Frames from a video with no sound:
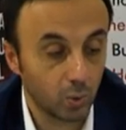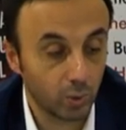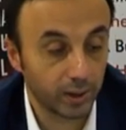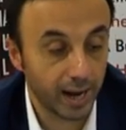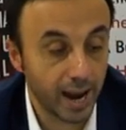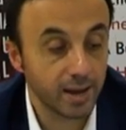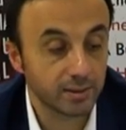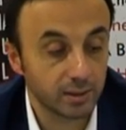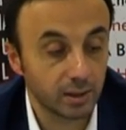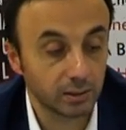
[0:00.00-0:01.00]

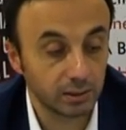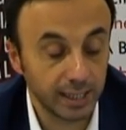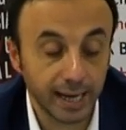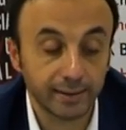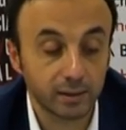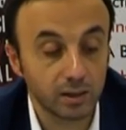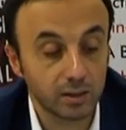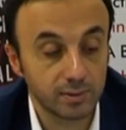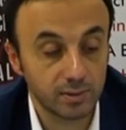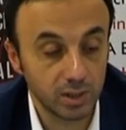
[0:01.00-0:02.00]
whereas, yet,
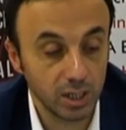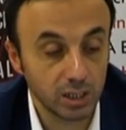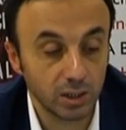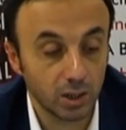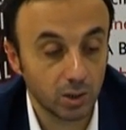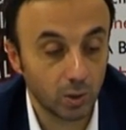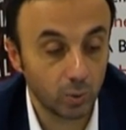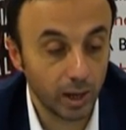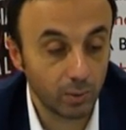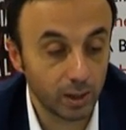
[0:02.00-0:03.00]
still,
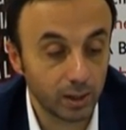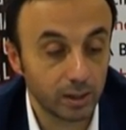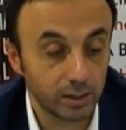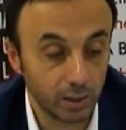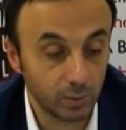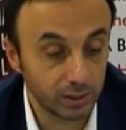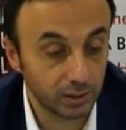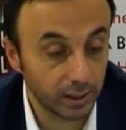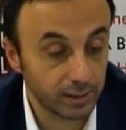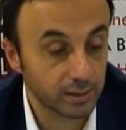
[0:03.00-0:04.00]
however,
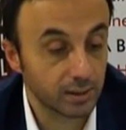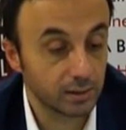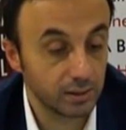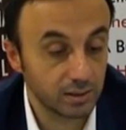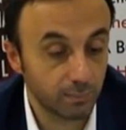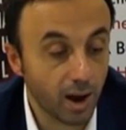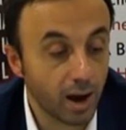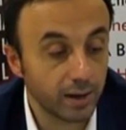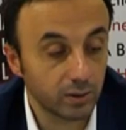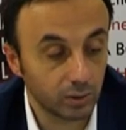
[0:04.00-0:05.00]
nevertheless,
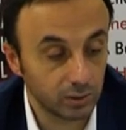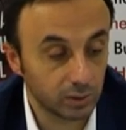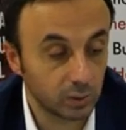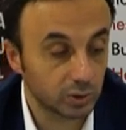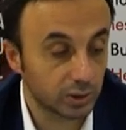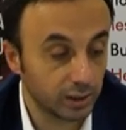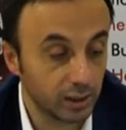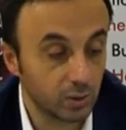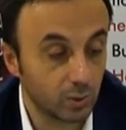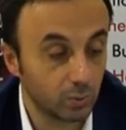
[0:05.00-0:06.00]
despite, on the
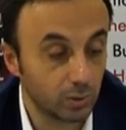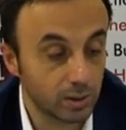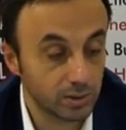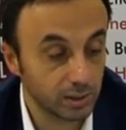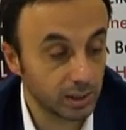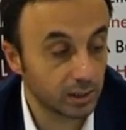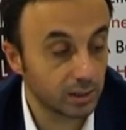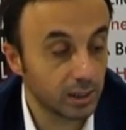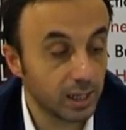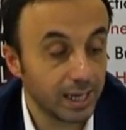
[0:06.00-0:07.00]
contrary, conversely,
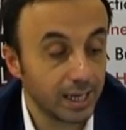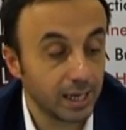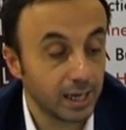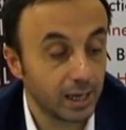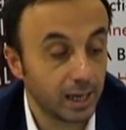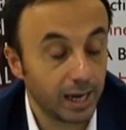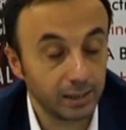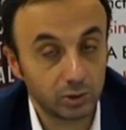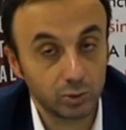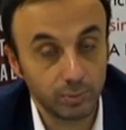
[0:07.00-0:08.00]

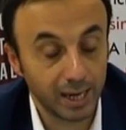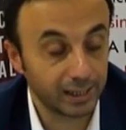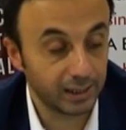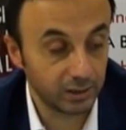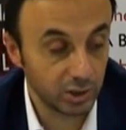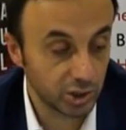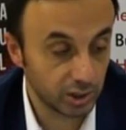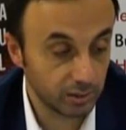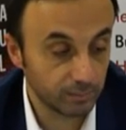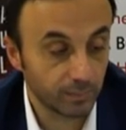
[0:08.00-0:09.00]
and to make an
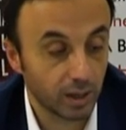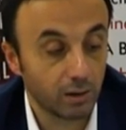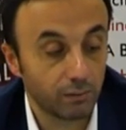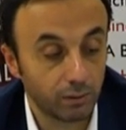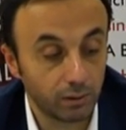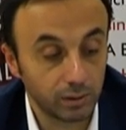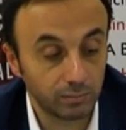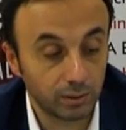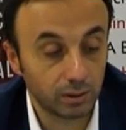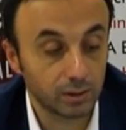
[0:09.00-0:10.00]
addition.
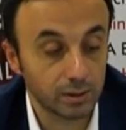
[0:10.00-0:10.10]
Furthermore,